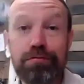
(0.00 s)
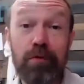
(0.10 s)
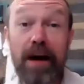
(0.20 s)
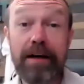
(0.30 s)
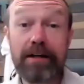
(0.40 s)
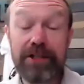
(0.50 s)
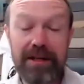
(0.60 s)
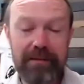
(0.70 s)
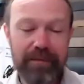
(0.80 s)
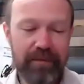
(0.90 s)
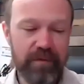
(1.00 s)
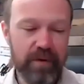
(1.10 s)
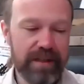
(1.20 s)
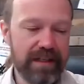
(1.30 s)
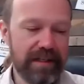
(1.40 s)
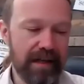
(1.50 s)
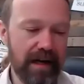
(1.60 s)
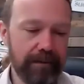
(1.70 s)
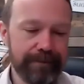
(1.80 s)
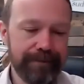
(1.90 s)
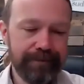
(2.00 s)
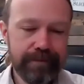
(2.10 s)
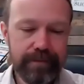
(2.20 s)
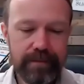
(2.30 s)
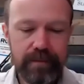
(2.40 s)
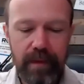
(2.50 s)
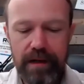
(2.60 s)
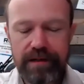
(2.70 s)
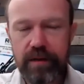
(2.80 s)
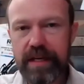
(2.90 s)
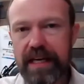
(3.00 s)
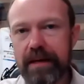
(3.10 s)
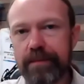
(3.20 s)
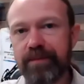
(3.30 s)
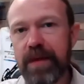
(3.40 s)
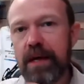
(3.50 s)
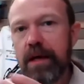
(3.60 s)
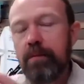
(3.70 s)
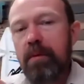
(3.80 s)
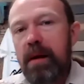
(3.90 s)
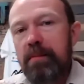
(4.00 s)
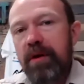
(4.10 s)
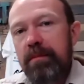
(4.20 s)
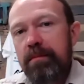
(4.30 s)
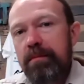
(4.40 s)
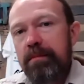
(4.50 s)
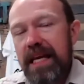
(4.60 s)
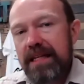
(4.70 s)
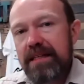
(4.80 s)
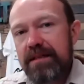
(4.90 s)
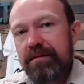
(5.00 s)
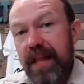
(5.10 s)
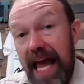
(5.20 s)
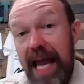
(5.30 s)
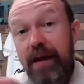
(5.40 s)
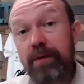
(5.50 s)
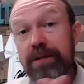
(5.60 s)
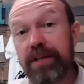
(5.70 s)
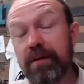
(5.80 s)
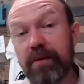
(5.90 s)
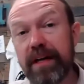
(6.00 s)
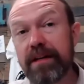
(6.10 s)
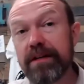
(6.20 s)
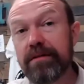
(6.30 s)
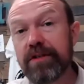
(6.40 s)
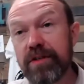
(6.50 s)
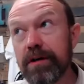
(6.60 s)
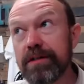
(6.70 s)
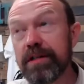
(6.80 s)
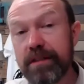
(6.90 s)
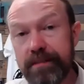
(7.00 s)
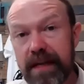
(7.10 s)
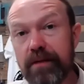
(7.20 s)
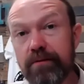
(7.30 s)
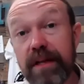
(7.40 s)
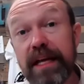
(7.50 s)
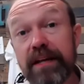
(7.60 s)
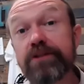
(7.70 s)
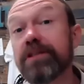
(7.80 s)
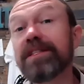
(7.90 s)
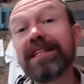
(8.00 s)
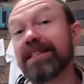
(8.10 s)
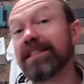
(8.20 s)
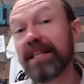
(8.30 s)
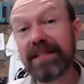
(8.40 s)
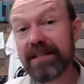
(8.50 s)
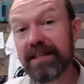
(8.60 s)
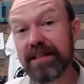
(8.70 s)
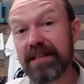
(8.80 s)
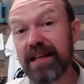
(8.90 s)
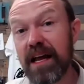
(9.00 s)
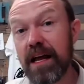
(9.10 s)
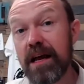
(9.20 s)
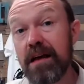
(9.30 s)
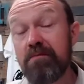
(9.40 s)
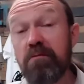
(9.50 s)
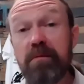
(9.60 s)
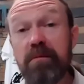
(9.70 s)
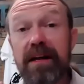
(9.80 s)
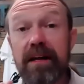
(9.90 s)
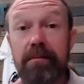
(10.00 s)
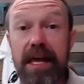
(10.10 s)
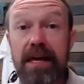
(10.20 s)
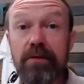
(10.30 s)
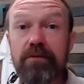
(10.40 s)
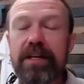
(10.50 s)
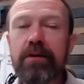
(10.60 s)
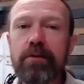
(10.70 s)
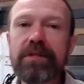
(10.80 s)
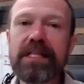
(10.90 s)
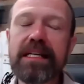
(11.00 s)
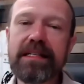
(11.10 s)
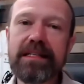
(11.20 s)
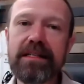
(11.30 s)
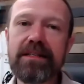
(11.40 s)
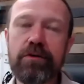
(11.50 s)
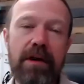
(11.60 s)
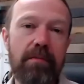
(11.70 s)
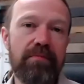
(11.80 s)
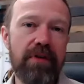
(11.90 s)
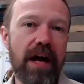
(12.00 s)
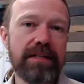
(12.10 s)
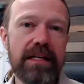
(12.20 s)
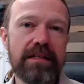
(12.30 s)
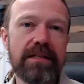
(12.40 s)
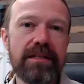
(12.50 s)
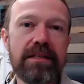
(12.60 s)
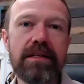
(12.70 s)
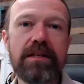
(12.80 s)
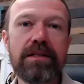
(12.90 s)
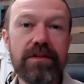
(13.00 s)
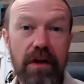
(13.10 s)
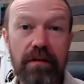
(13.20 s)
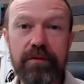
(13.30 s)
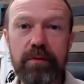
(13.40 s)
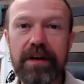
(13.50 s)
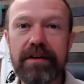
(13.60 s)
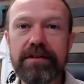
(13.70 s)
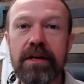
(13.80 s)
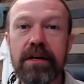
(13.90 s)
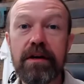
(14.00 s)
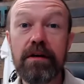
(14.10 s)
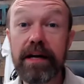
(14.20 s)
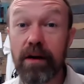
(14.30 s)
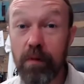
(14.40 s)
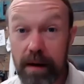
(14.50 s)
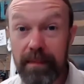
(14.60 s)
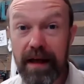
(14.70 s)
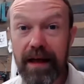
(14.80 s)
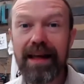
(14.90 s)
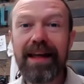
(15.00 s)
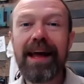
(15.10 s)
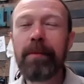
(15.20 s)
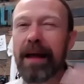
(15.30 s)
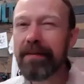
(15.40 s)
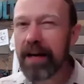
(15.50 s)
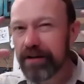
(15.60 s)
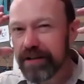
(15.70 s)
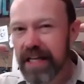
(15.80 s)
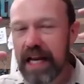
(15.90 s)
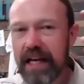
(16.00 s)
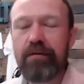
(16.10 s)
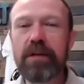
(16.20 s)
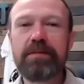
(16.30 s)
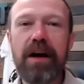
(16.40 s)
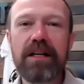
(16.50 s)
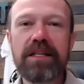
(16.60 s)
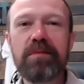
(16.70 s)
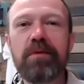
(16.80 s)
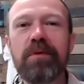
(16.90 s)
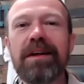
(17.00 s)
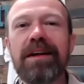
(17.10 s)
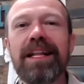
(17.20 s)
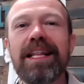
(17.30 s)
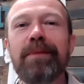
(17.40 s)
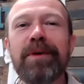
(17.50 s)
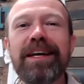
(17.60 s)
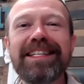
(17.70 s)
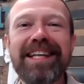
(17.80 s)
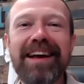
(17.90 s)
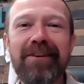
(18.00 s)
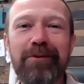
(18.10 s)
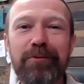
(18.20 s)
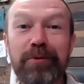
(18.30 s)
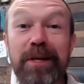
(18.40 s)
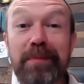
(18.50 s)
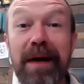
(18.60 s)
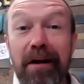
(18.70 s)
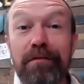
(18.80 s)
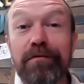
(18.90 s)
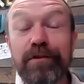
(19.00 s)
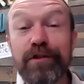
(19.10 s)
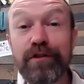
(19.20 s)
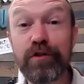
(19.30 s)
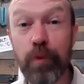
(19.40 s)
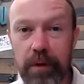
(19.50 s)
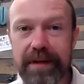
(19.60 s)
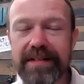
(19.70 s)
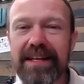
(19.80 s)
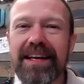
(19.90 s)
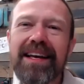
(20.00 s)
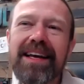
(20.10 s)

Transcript: rocket ship for this design. So again, when we put pieces of language in, we can start to speak really interesting sentences. When we can make really cool sentences around processes, softwares, or equipment, and we have an understanding of what's possible, then we can tell really powerful stories.